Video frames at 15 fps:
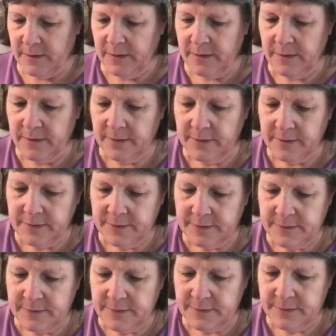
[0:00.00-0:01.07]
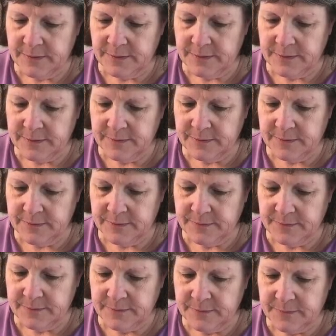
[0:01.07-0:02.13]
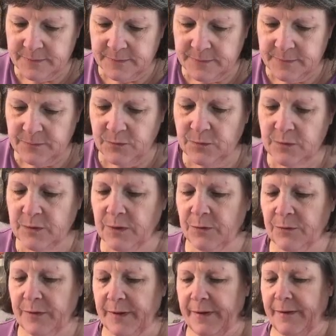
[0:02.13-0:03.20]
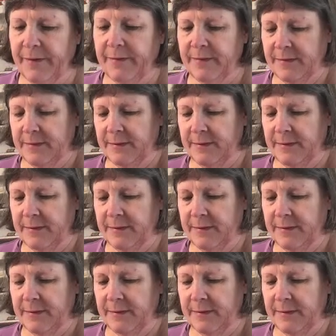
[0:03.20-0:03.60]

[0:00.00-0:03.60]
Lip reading: and we'll go there.